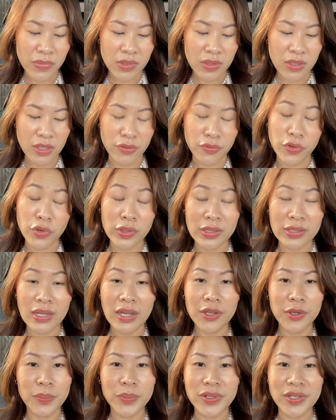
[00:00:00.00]
If you're the
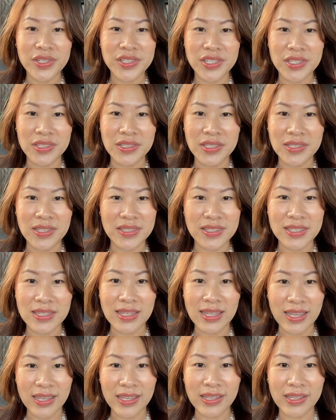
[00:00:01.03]
kind of person that doesn't
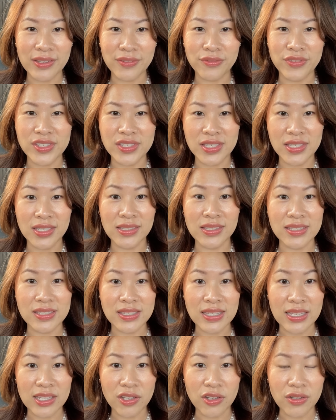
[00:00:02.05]
like visiting the
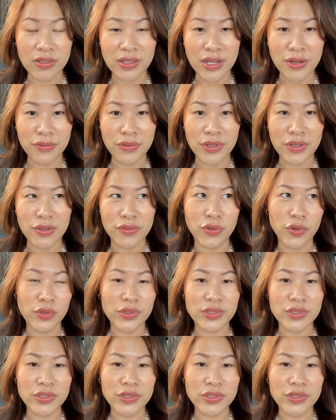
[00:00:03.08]
salon every 4 to